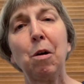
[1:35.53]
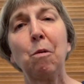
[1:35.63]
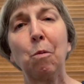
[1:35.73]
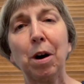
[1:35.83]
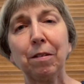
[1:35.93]

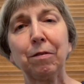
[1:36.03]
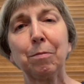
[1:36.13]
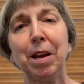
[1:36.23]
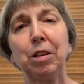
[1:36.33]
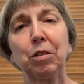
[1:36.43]
one for
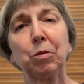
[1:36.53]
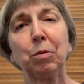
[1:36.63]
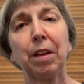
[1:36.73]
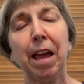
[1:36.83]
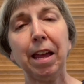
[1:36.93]
patients
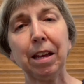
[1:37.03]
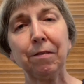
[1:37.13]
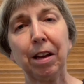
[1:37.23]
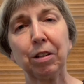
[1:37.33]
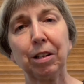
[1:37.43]
with ANCA
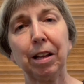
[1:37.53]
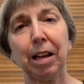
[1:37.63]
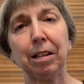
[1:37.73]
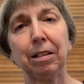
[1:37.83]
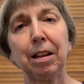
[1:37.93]

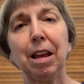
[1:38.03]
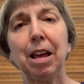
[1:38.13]
vasculitis,